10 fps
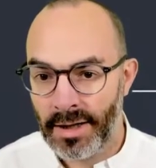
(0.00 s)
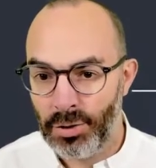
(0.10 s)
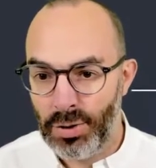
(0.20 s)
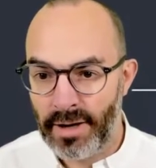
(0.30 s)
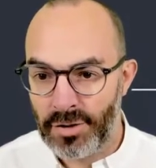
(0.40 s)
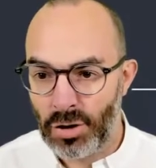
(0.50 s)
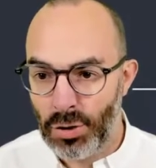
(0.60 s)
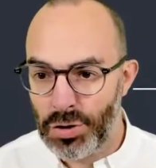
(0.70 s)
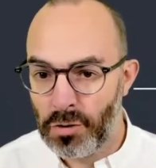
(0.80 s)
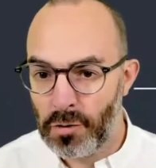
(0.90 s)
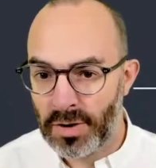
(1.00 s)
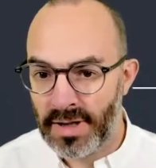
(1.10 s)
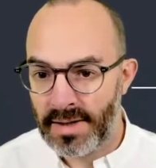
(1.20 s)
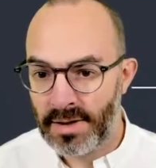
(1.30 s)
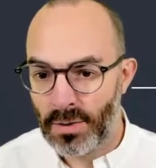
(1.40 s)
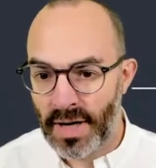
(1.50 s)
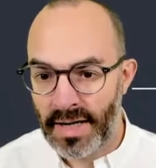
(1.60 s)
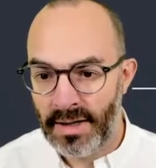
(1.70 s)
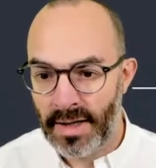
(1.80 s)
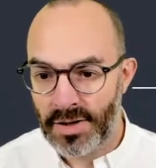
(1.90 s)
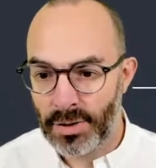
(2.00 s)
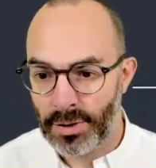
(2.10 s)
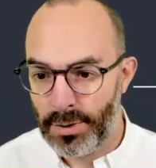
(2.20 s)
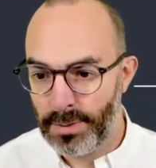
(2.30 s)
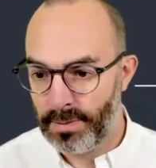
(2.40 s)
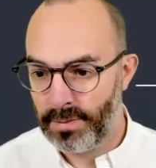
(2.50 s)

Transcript: Do you have a solution for that already? Yes or no?